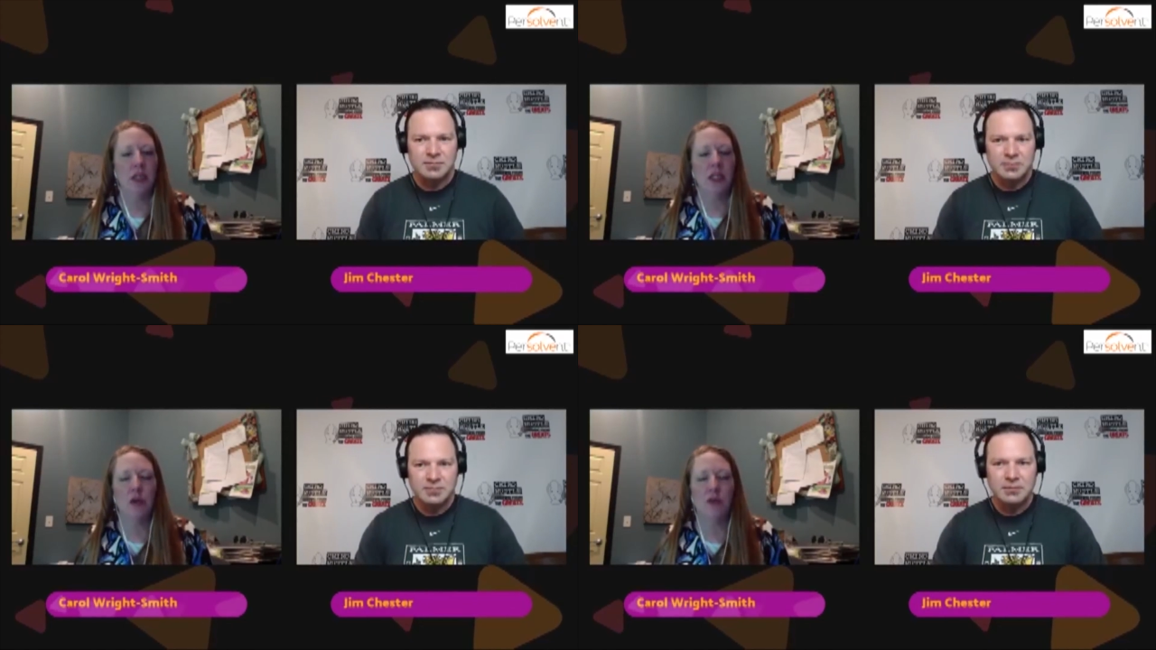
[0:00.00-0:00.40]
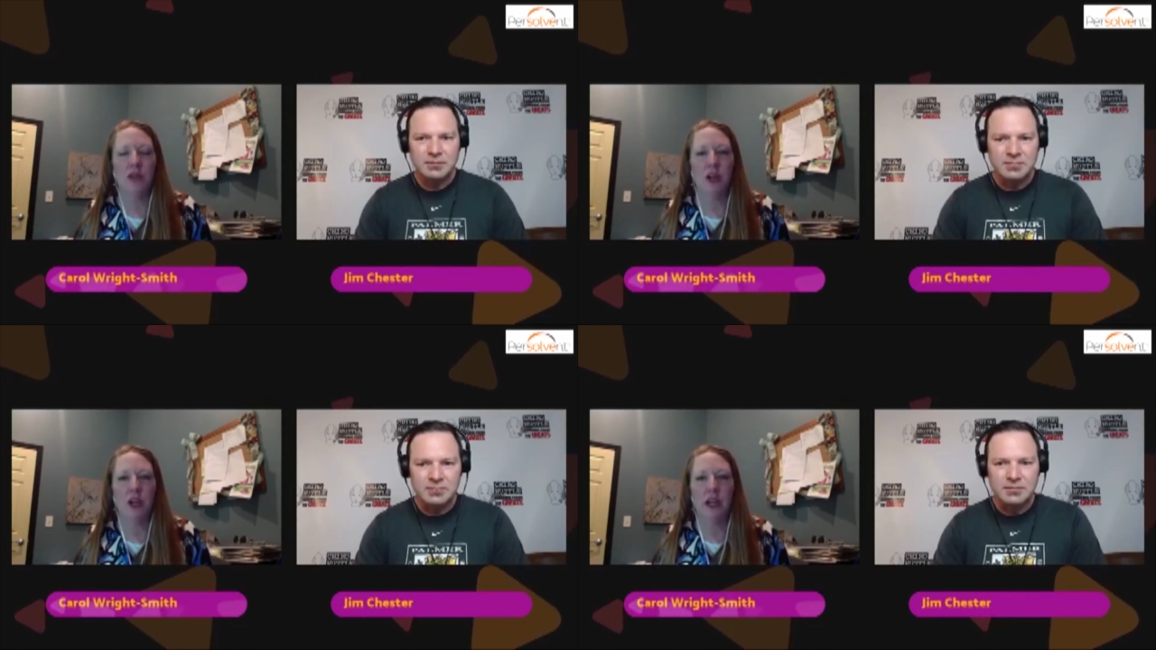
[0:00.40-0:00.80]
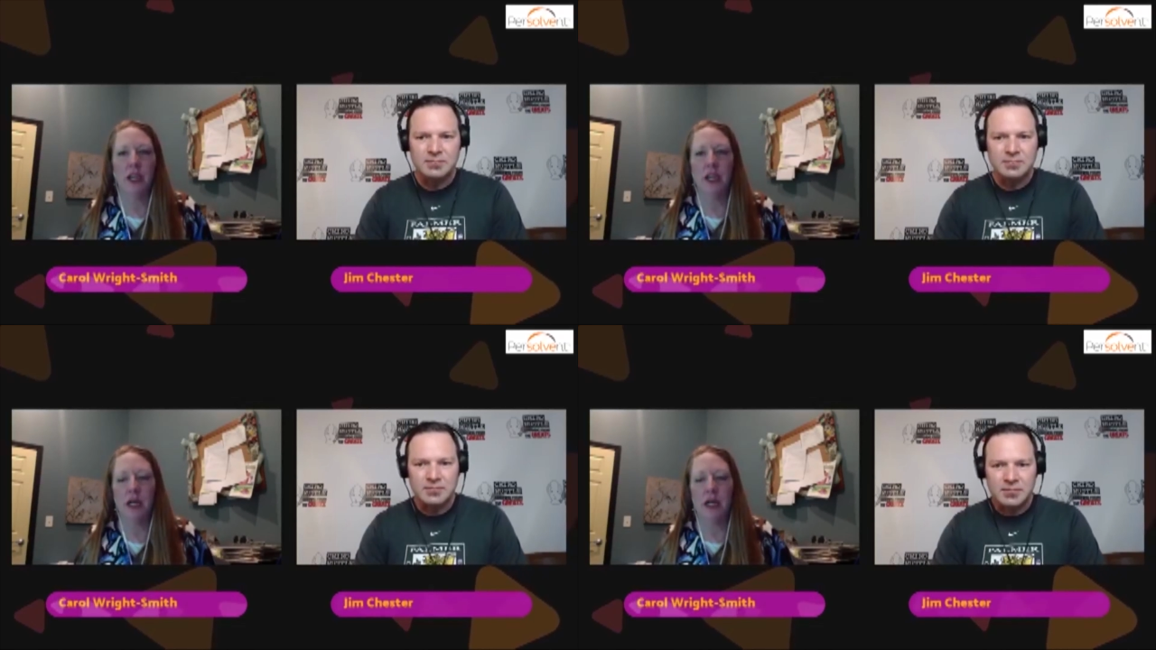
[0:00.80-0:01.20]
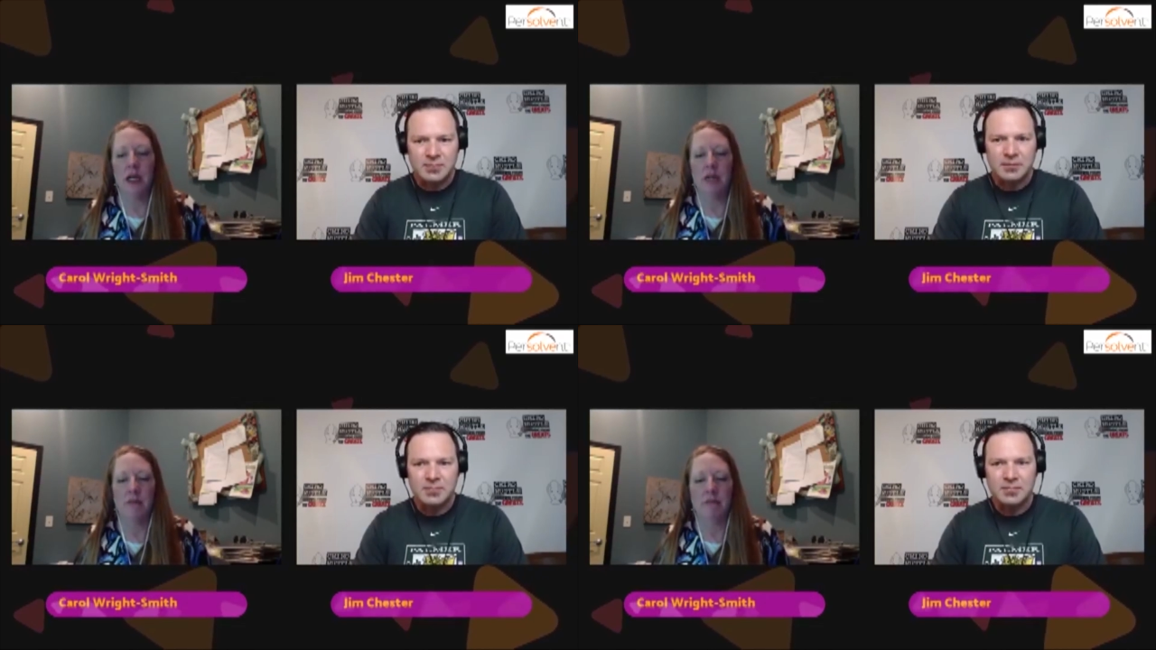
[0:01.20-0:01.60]
Speaker 1: you know, a very
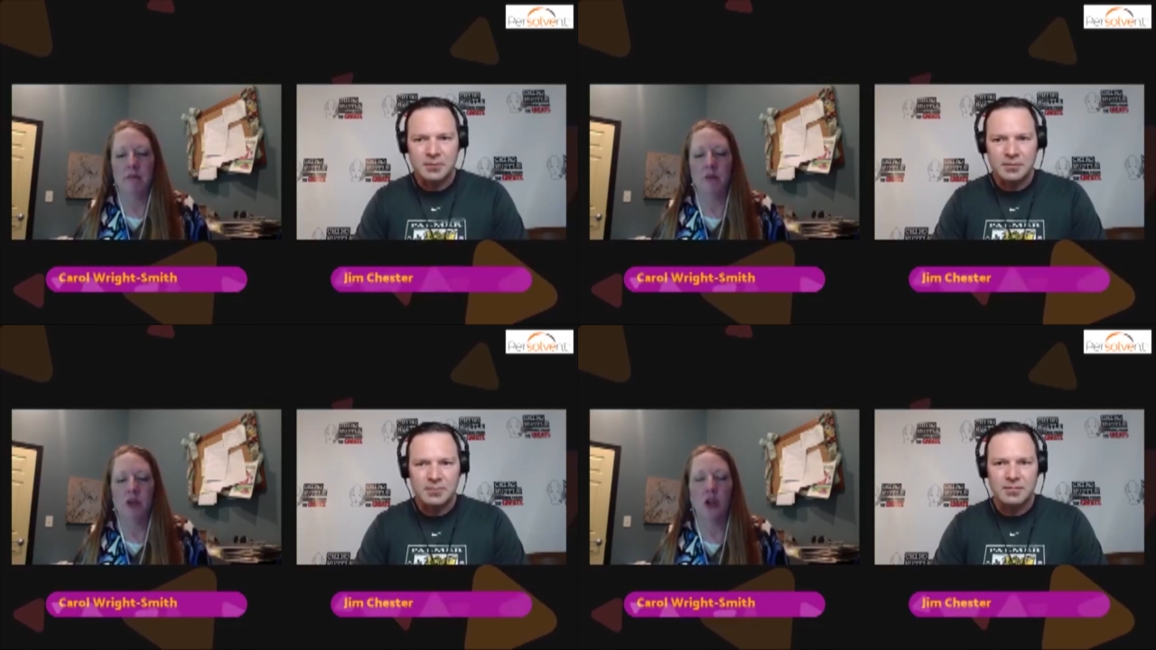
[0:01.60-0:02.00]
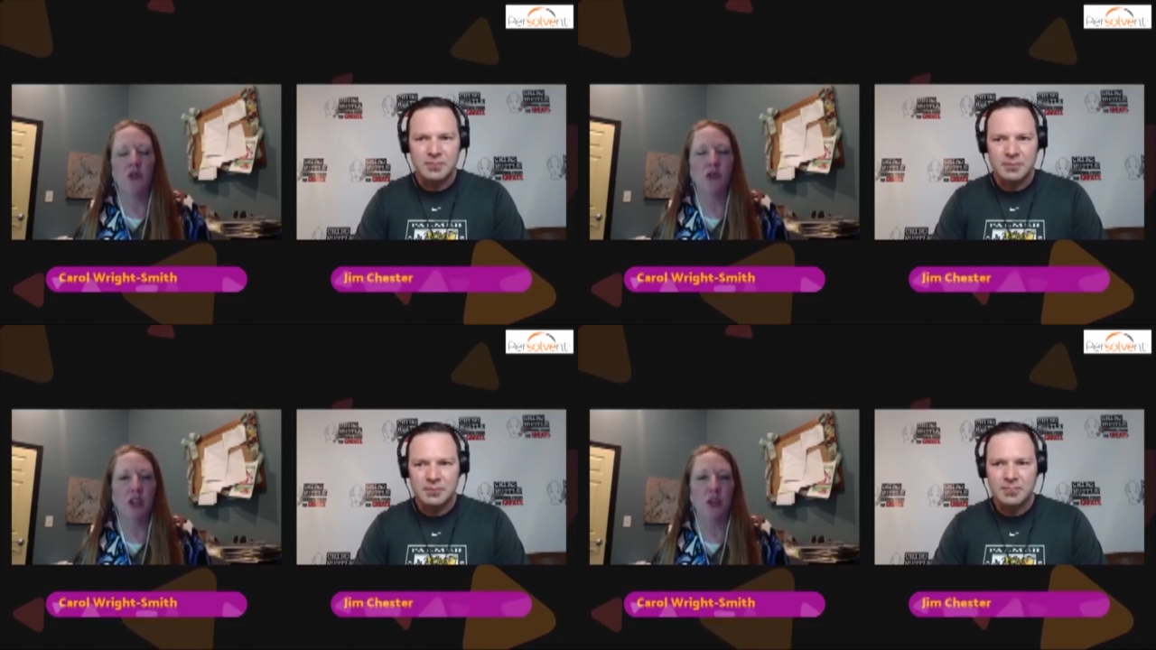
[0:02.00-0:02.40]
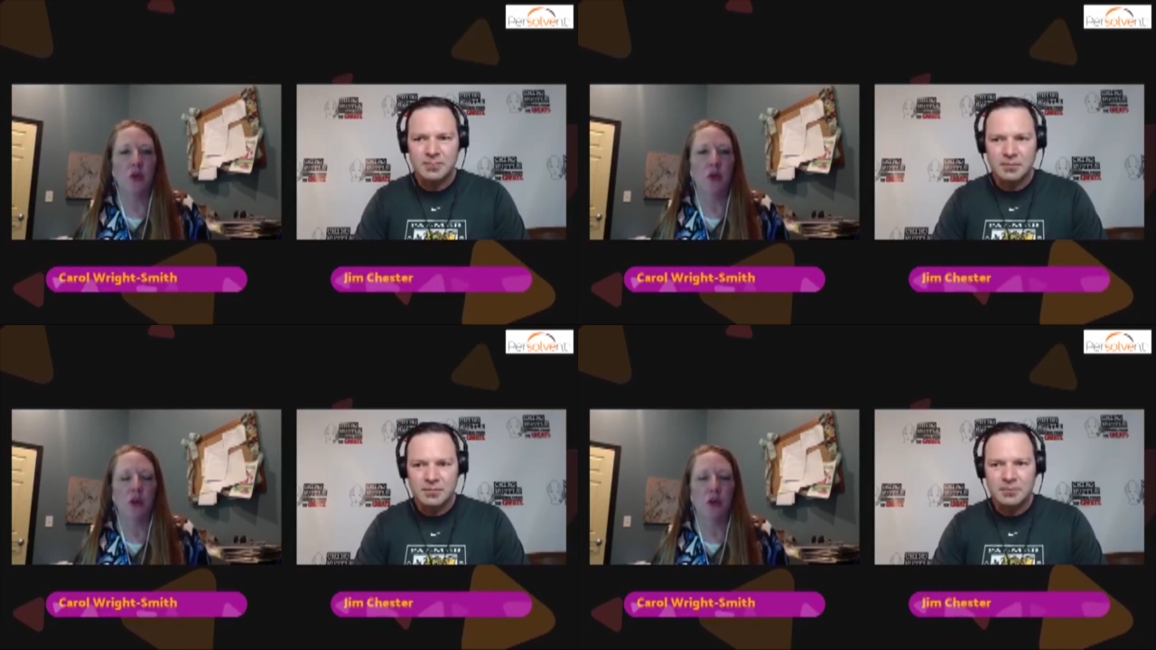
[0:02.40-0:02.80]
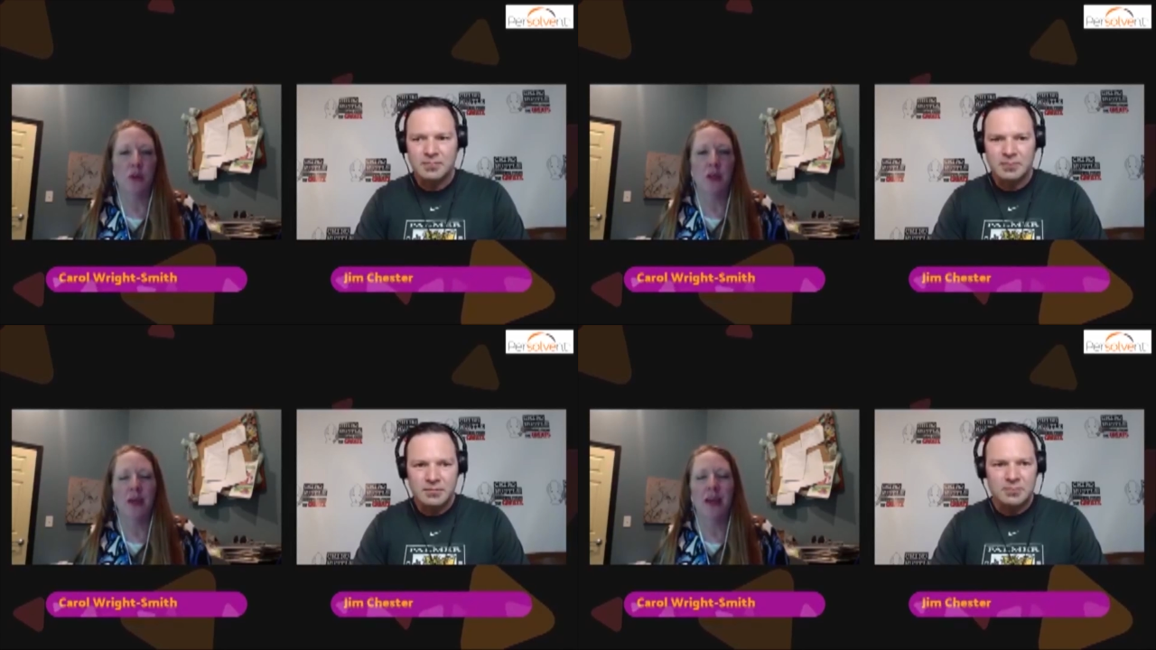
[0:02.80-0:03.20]
um, close knit group.